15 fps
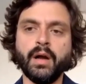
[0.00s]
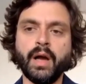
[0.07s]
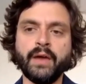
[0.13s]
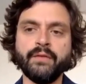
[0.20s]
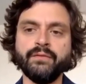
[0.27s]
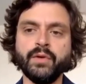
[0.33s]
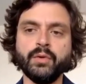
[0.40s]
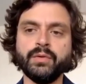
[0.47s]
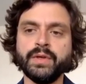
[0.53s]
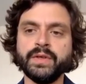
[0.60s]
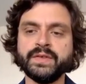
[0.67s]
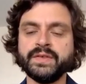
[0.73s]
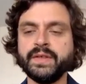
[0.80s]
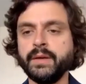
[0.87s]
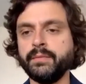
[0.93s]
I've
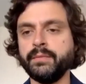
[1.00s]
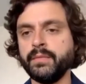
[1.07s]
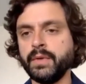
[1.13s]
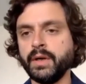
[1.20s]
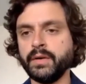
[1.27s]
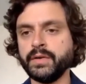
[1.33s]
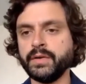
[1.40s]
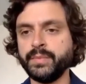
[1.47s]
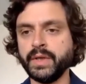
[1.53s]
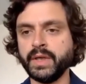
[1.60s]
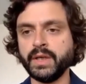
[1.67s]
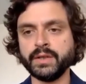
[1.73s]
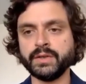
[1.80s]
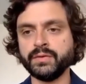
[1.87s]
noticed them speaking